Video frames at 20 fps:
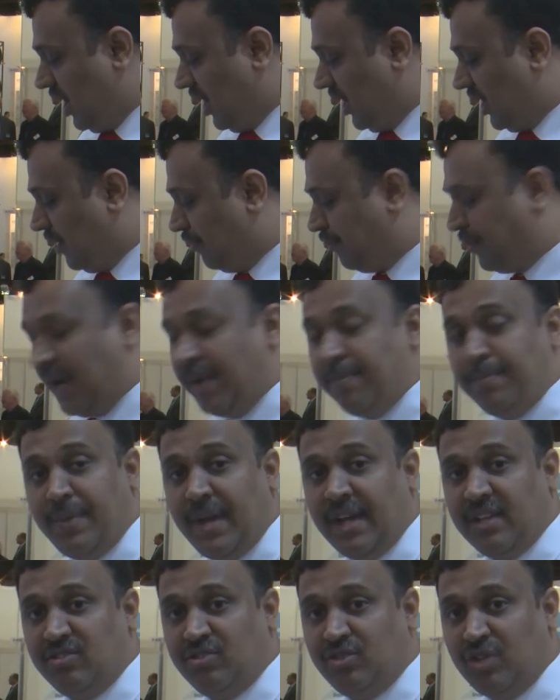in a
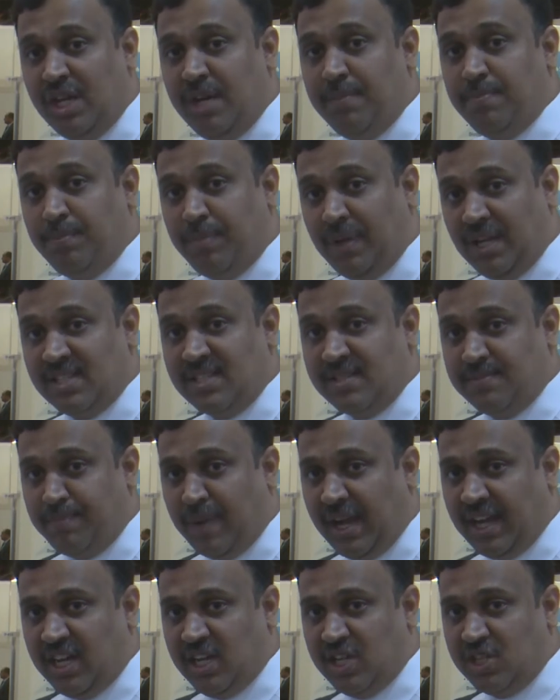PrimePACK 3 Plus
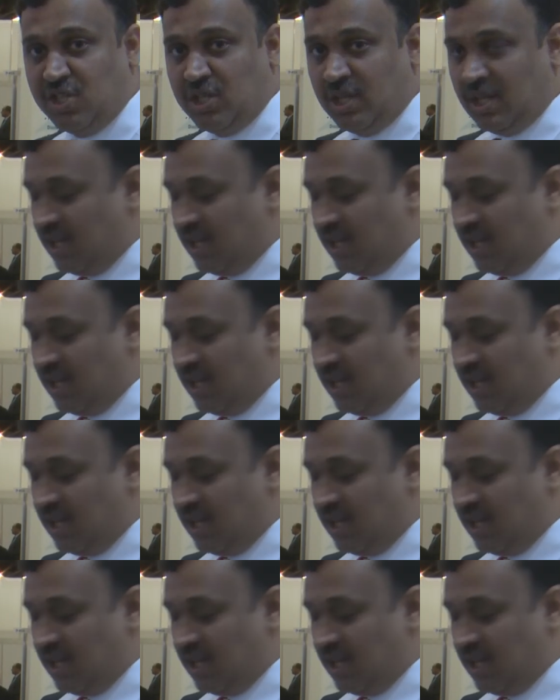package,